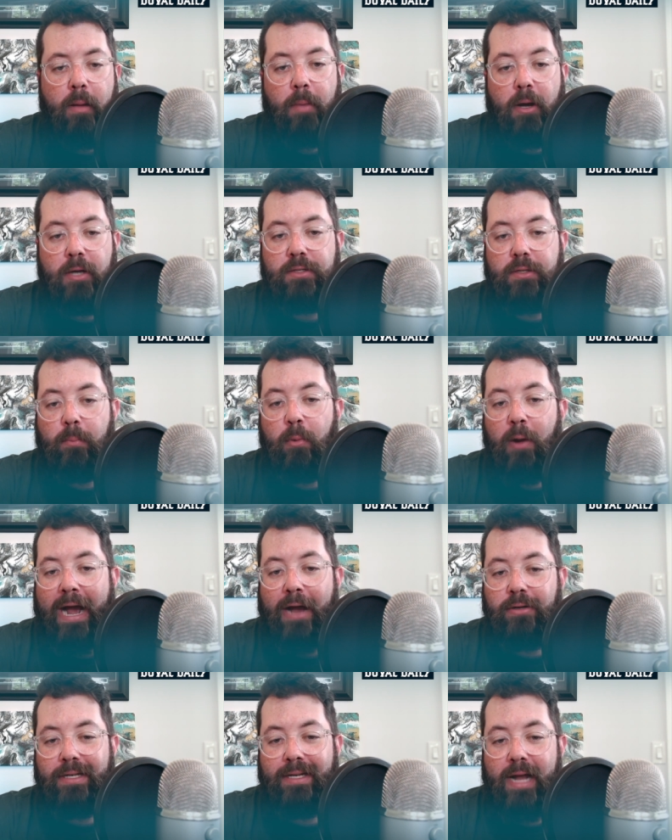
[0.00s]
Buster
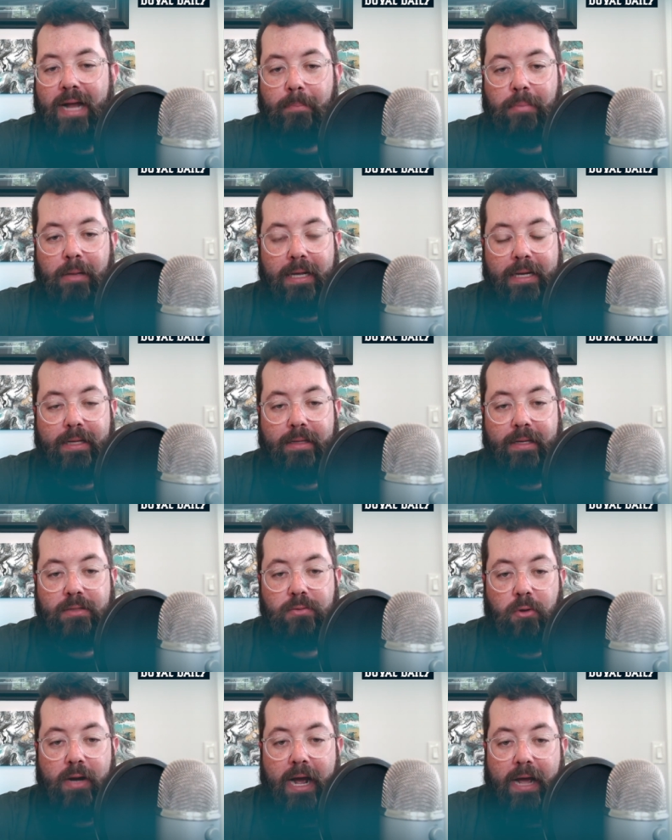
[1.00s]
Brown did not play in
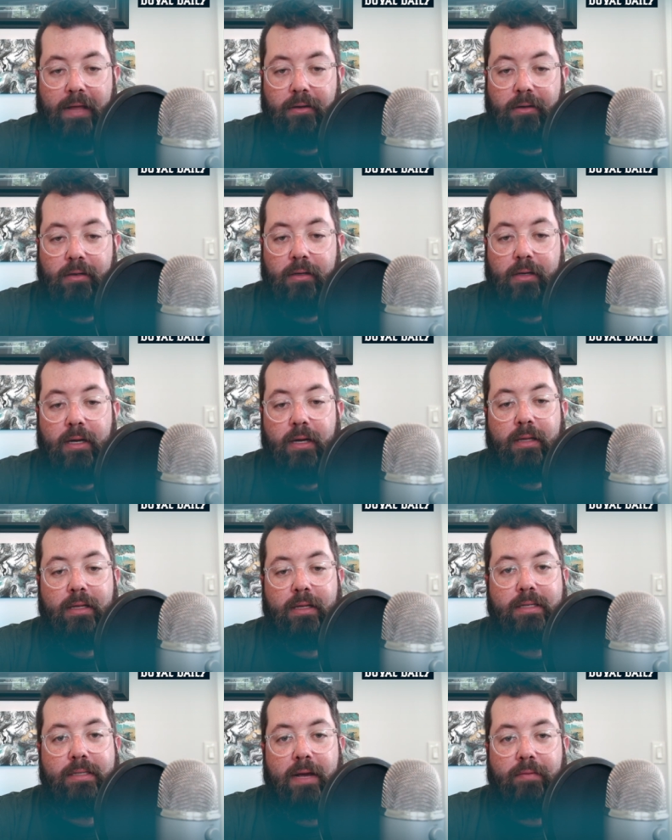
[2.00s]
this one either,
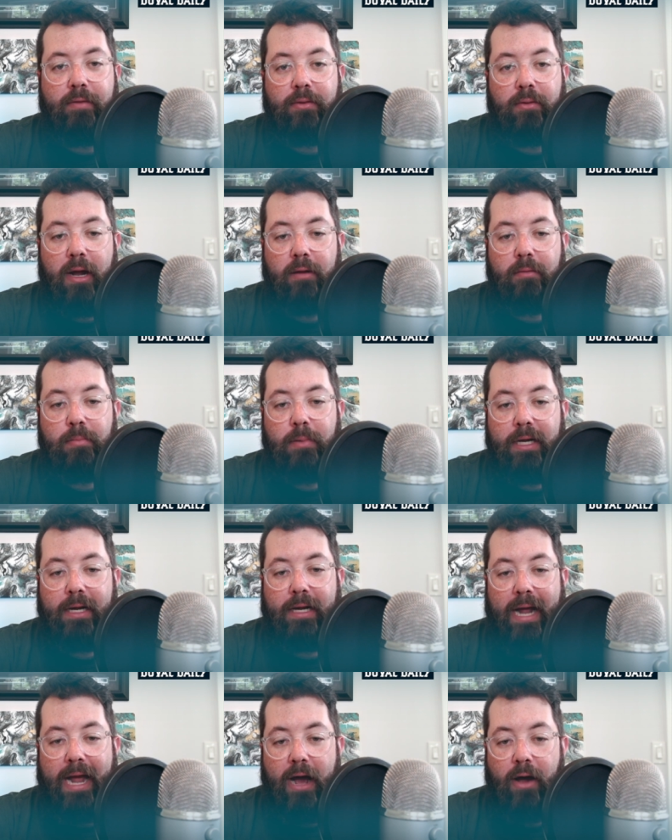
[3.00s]
the seventh round
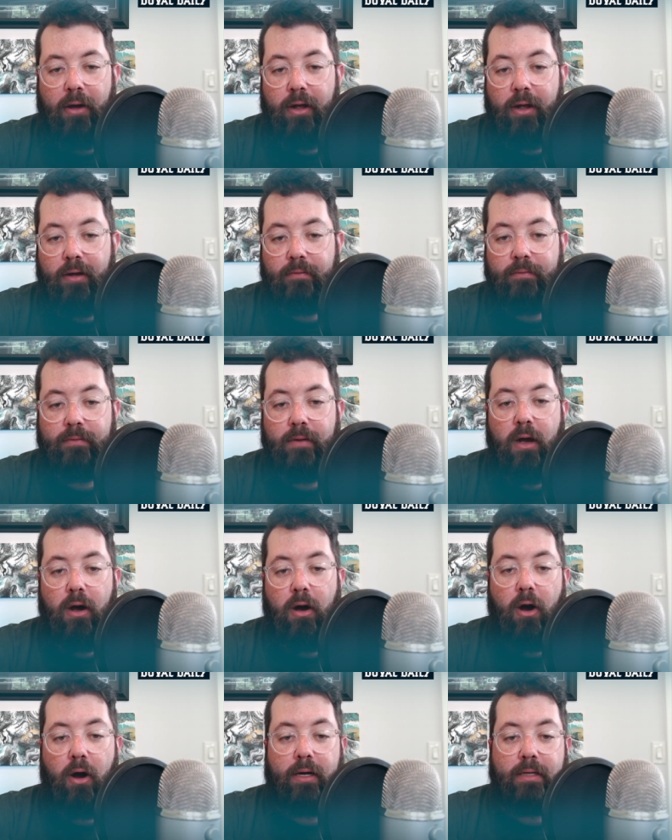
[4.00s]
pick out of
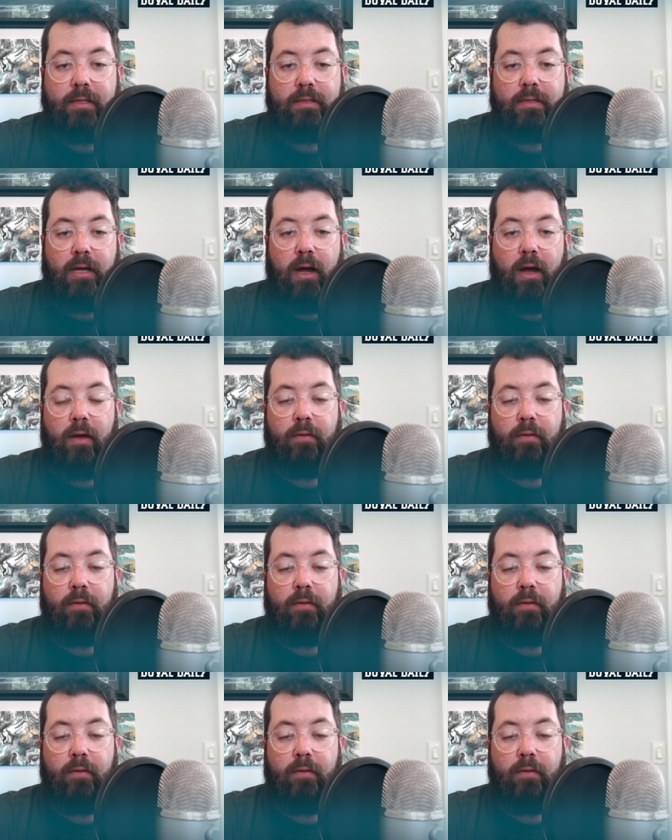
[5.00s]
Arkansas.